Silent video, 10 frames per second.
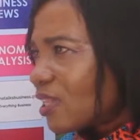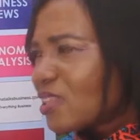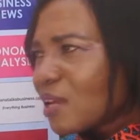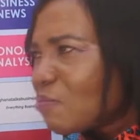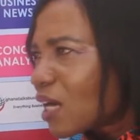
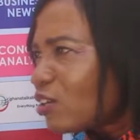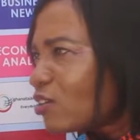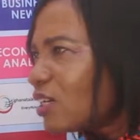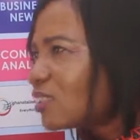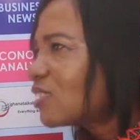They might
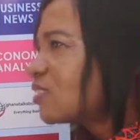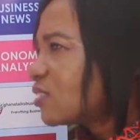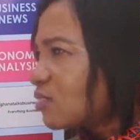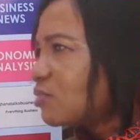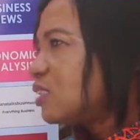not
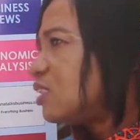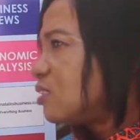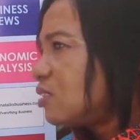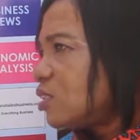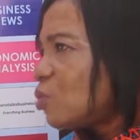necessarily
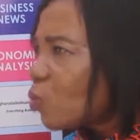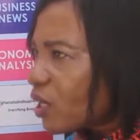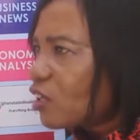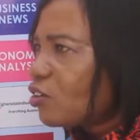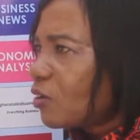
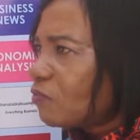work in your